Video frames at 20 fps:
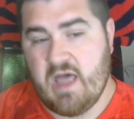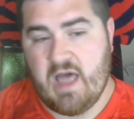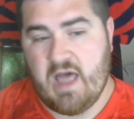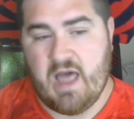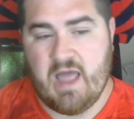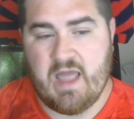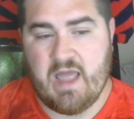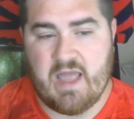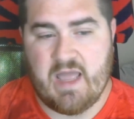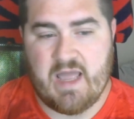
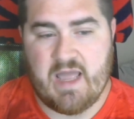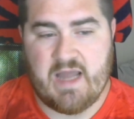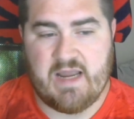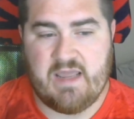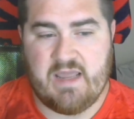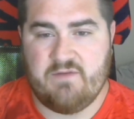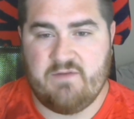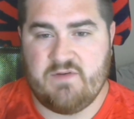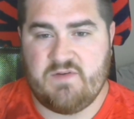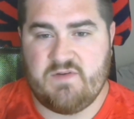I got to
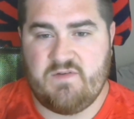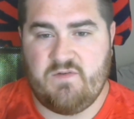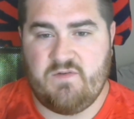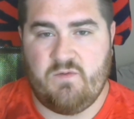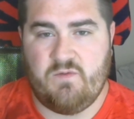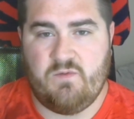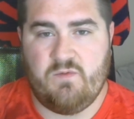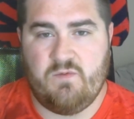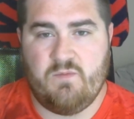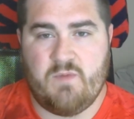give it
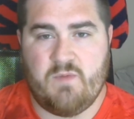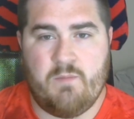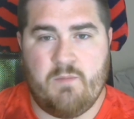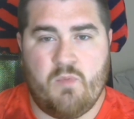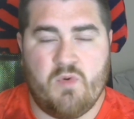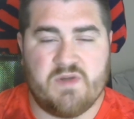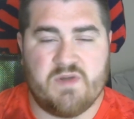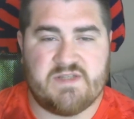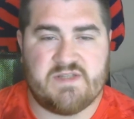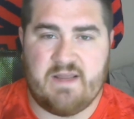to my
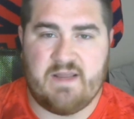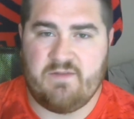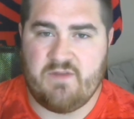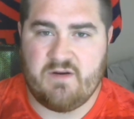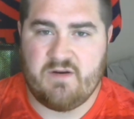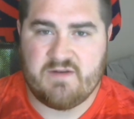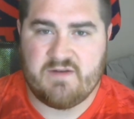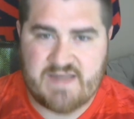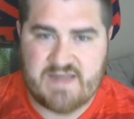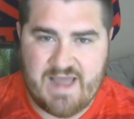boys down
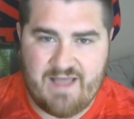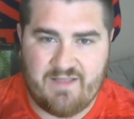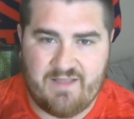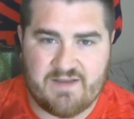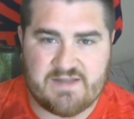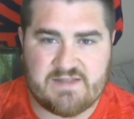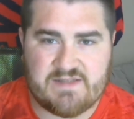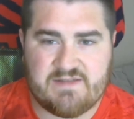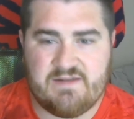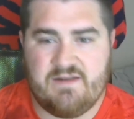there in
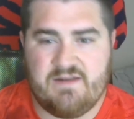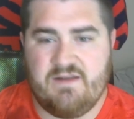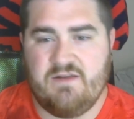Dallas.